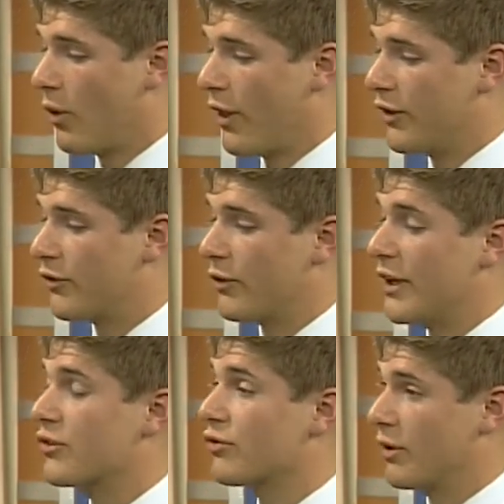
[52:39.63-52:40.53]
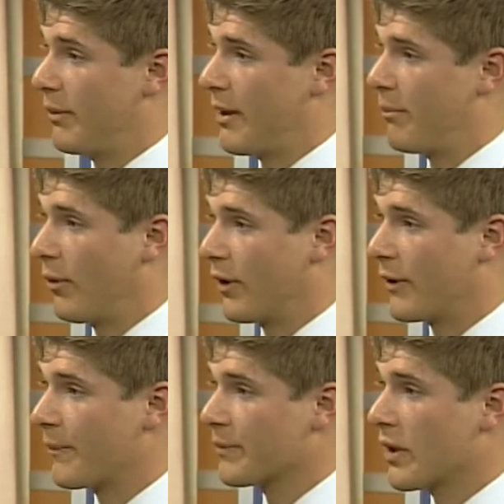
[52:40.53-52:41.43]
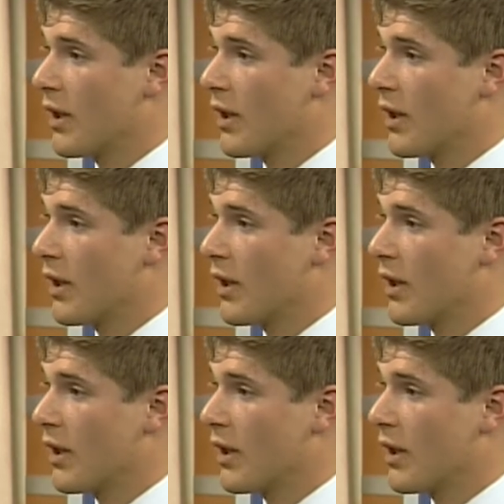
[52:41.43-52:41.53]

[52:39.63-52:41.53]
is extremely important. Okay.